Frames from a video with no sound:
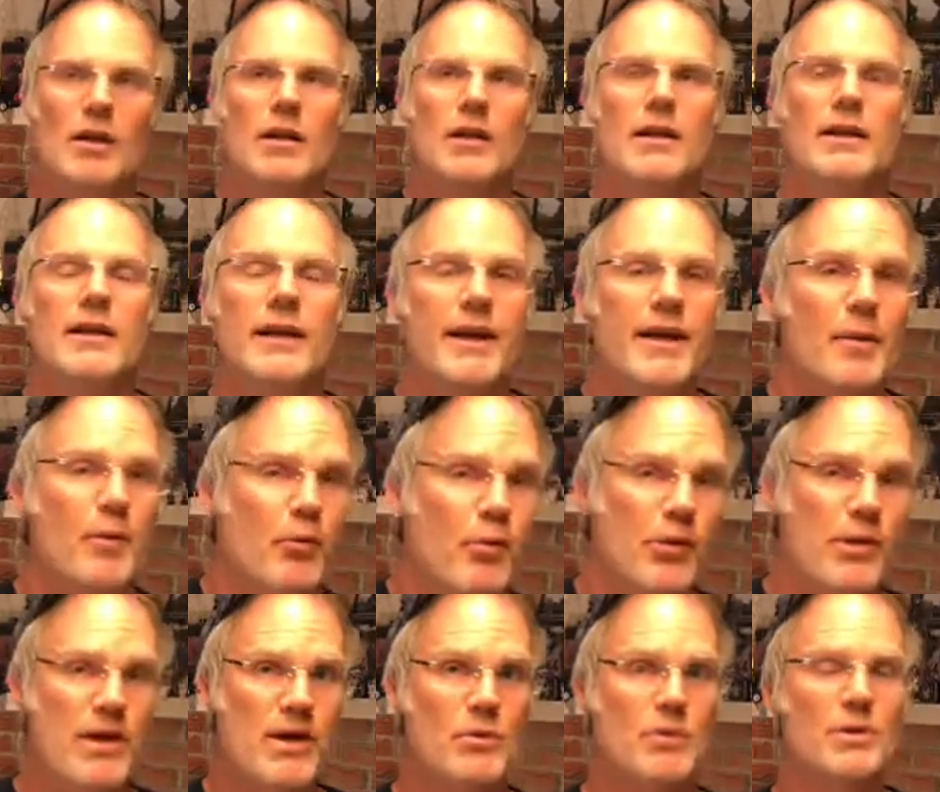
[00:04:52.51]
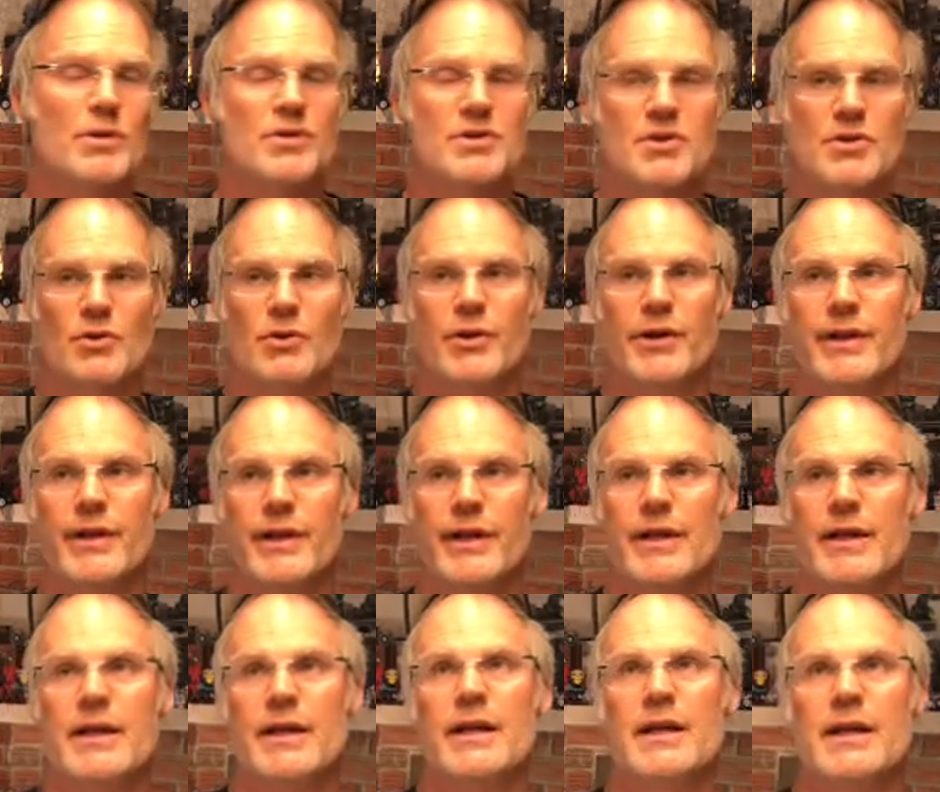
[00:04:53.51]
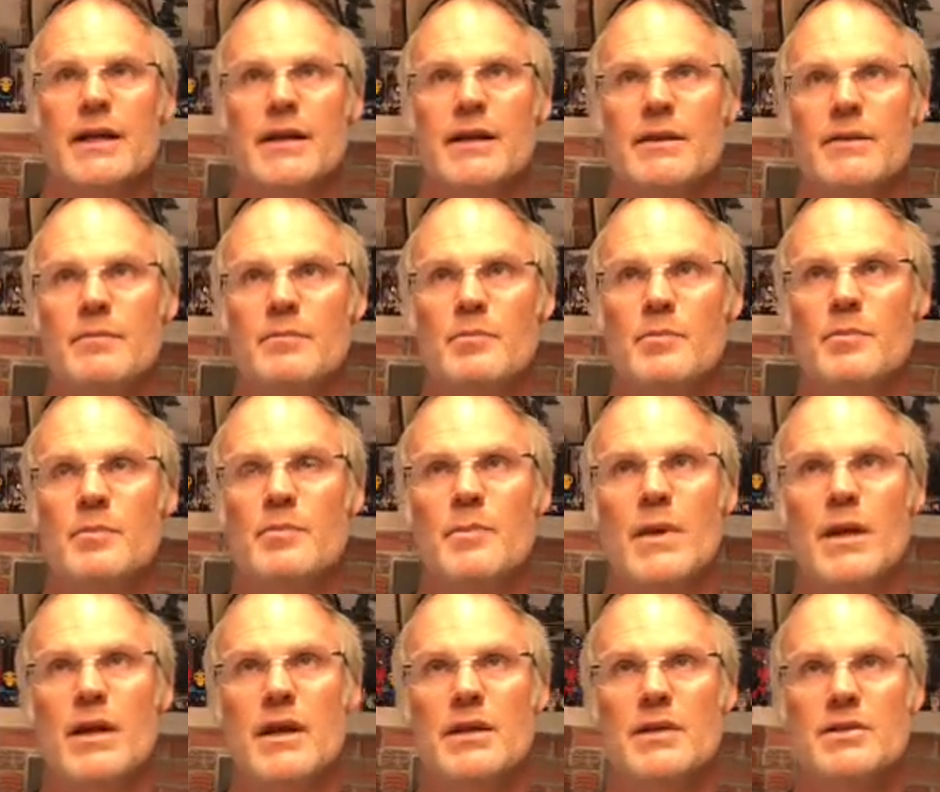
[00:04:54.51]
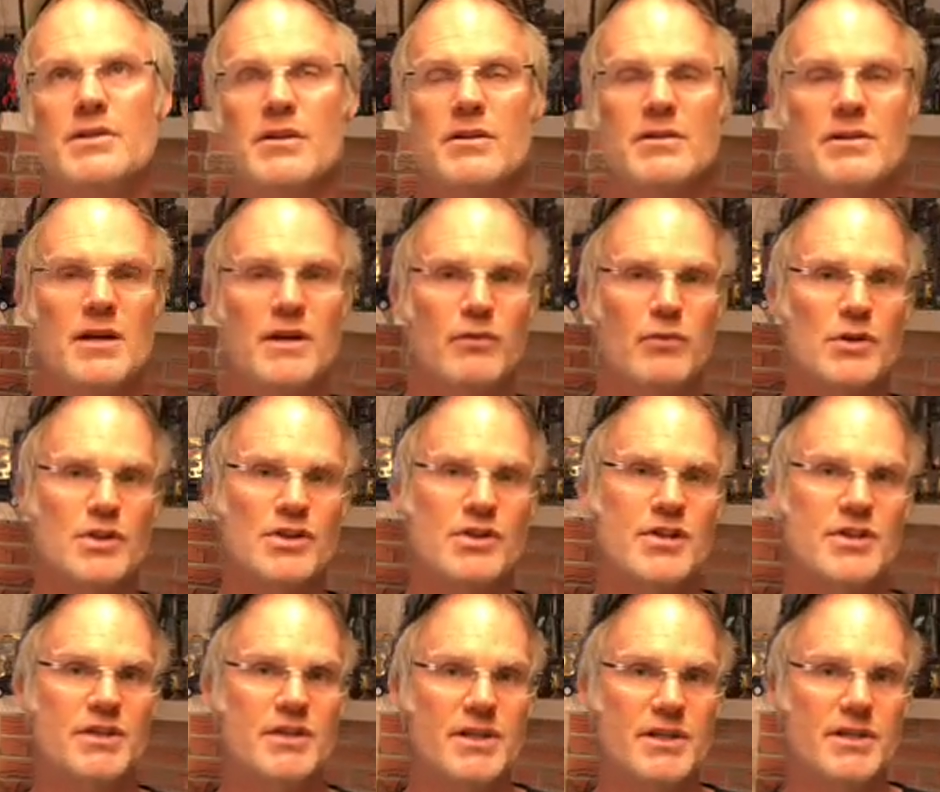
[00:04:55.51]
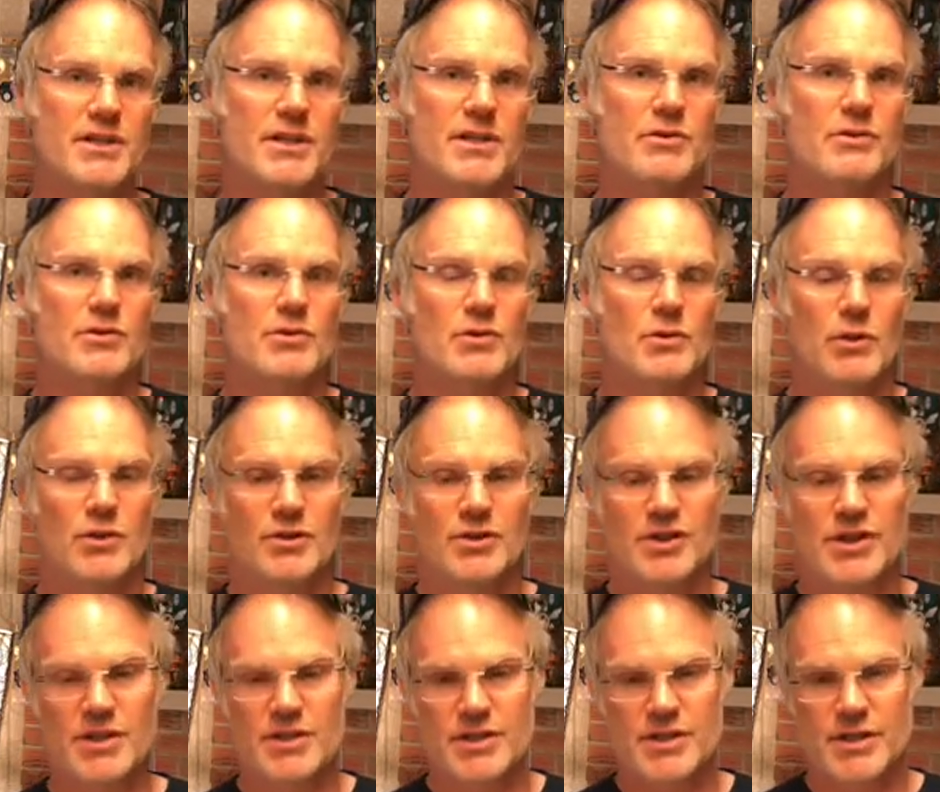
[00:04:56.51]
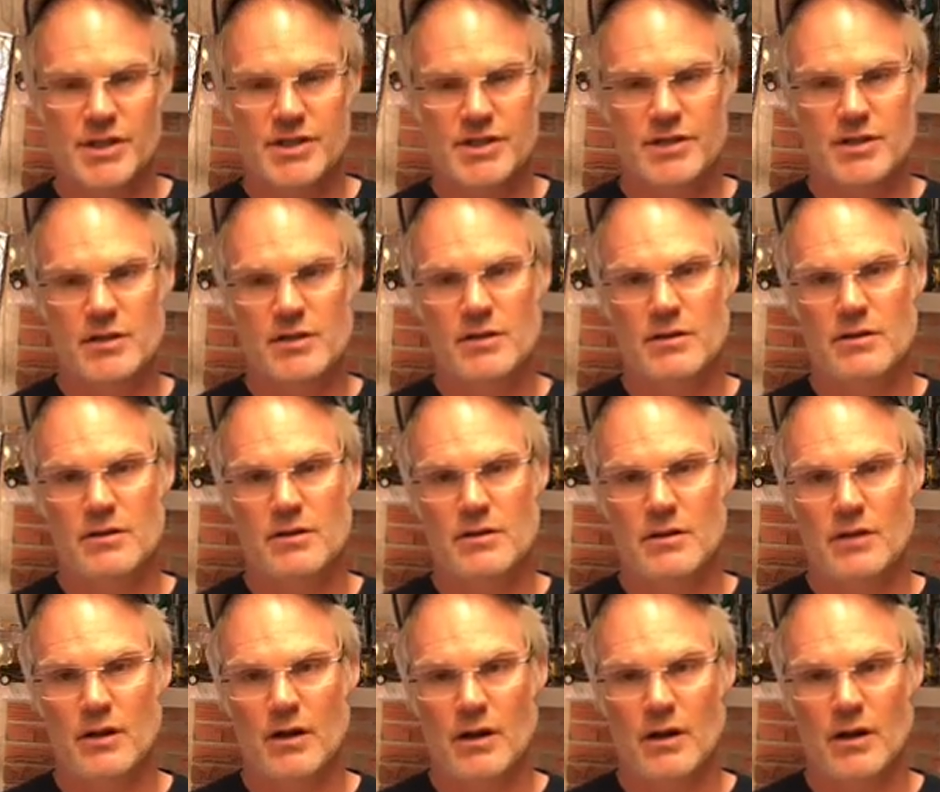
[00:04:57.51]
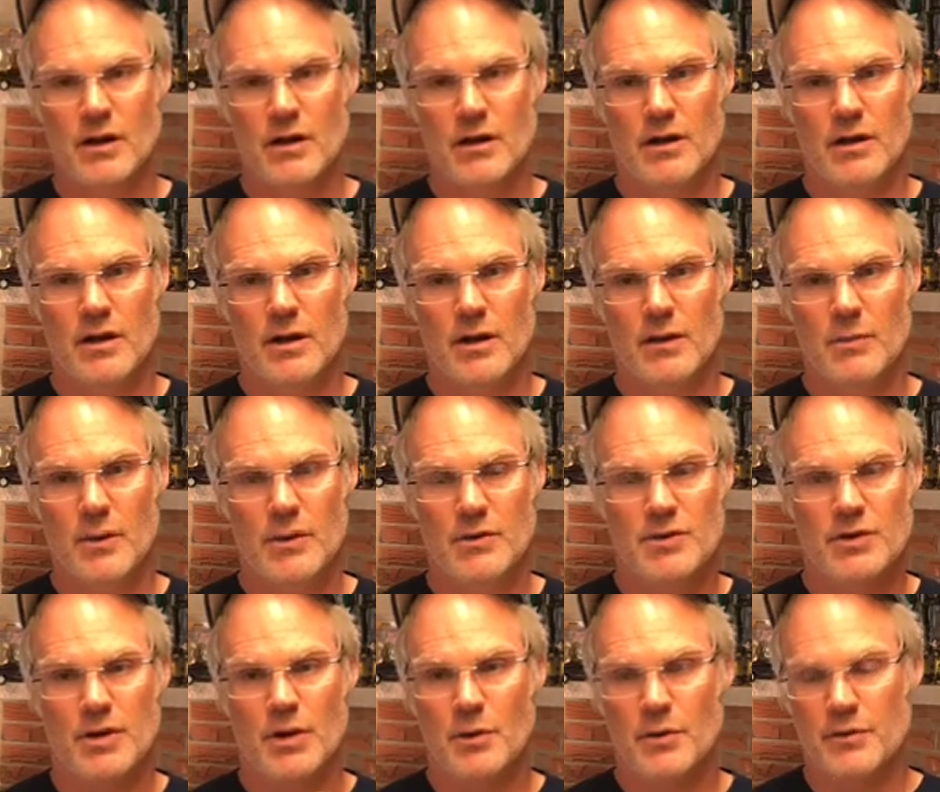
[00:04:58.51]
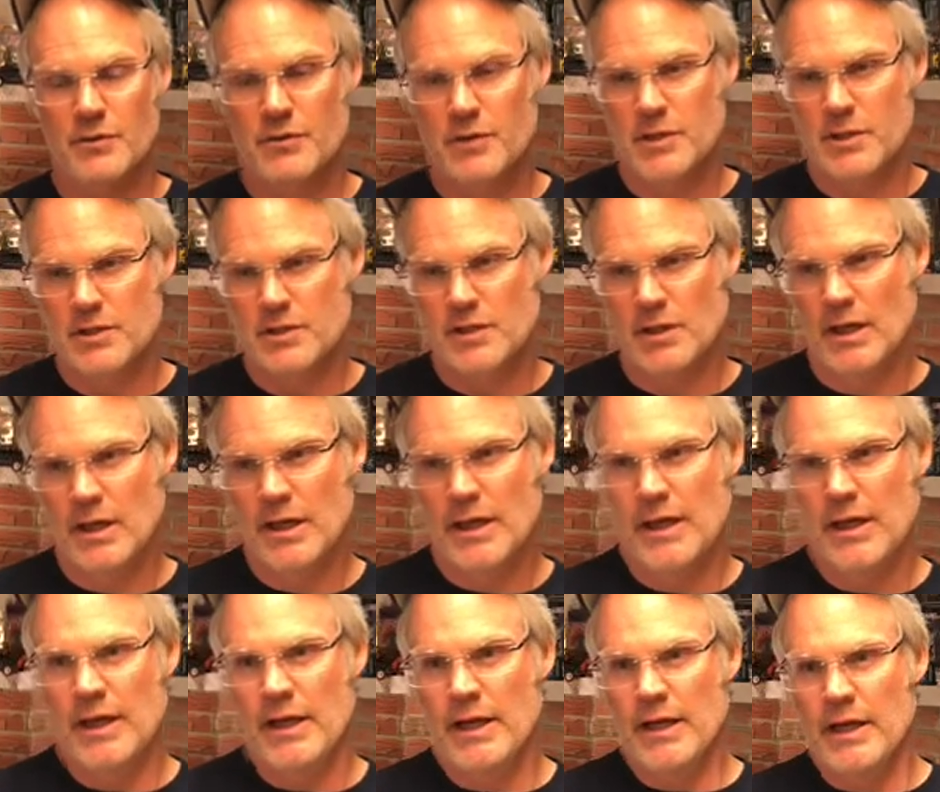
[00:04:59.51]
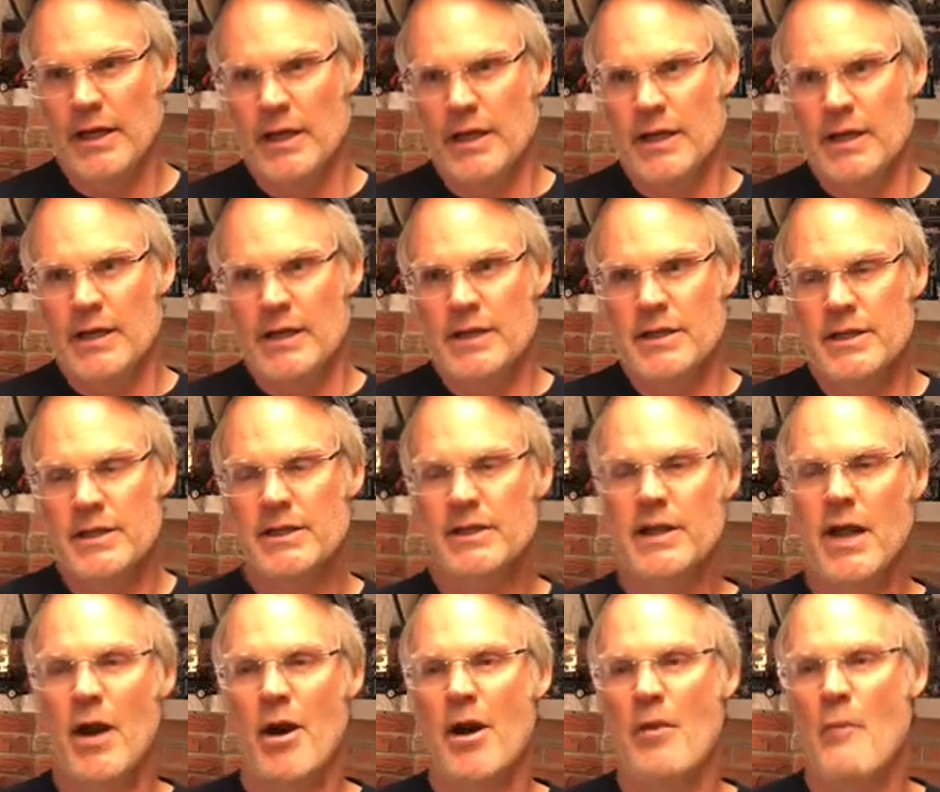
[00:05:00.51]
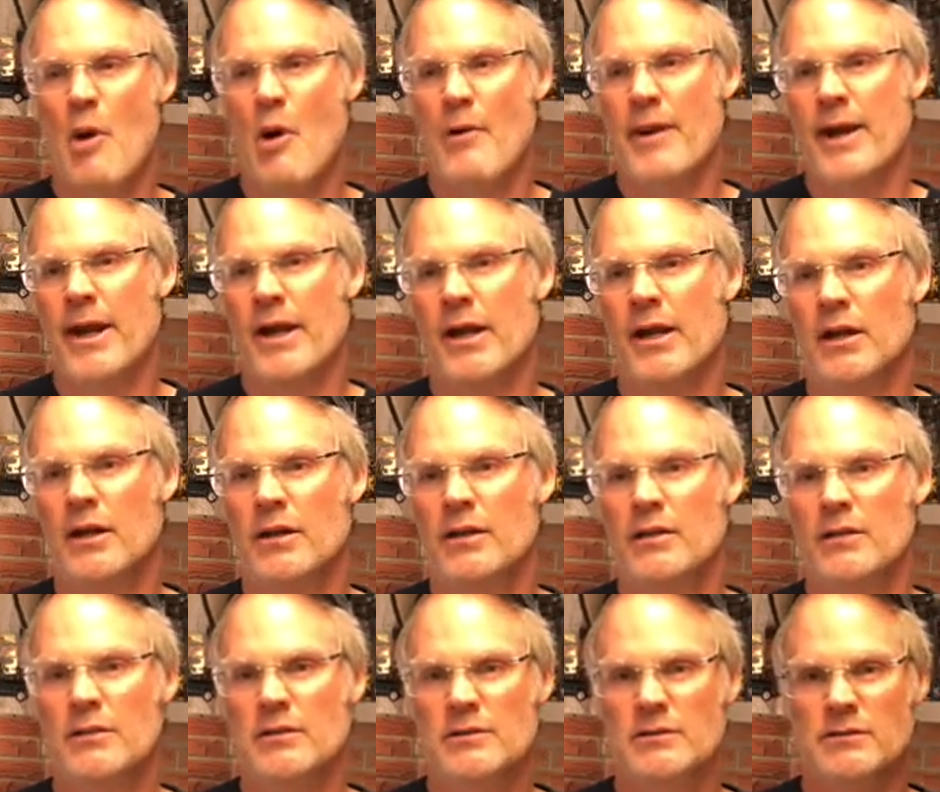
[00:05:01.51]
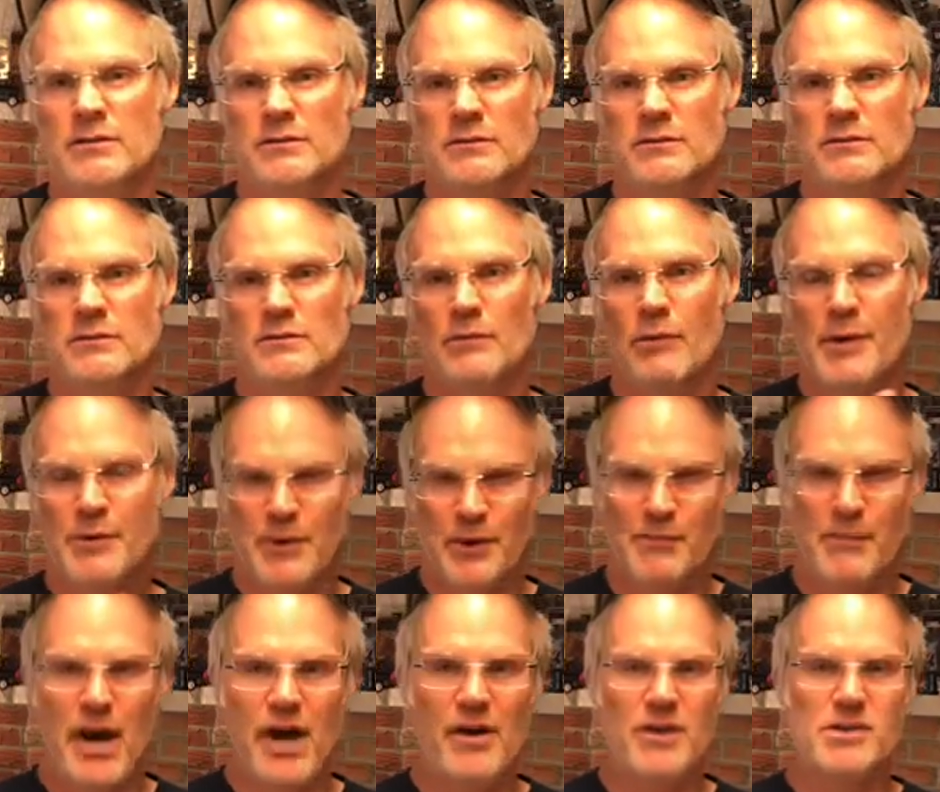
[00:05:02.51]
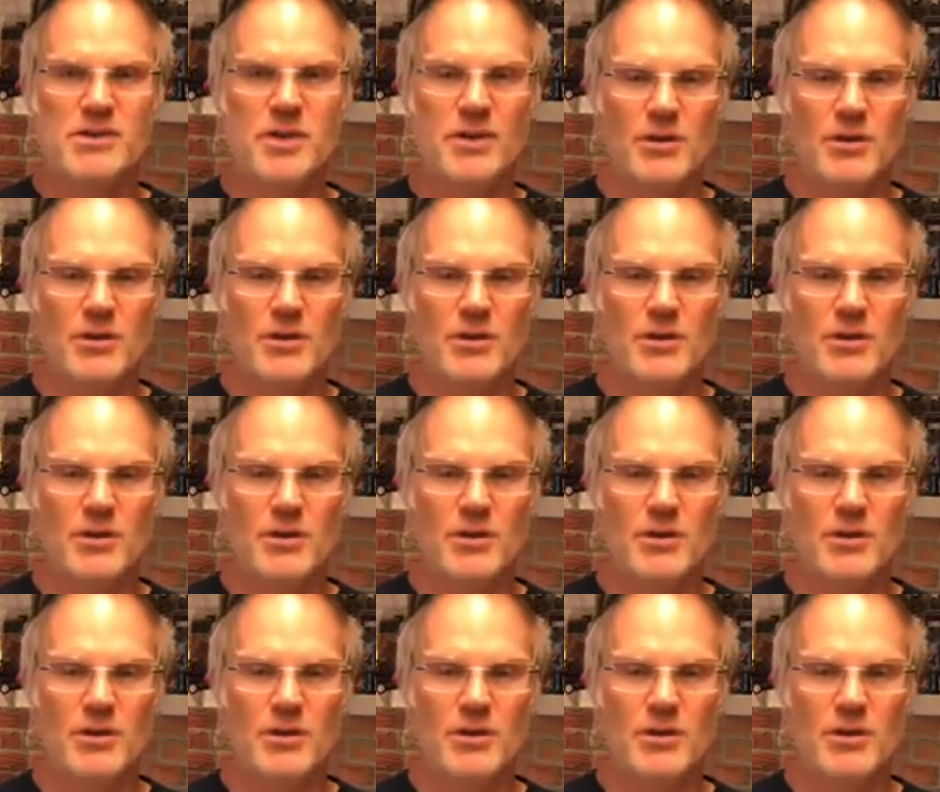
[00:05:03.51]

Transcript: Leia prequel story. Like it, it, it starts off when she's 16 years old. She's just uh, about to go through this ceremony with her parents on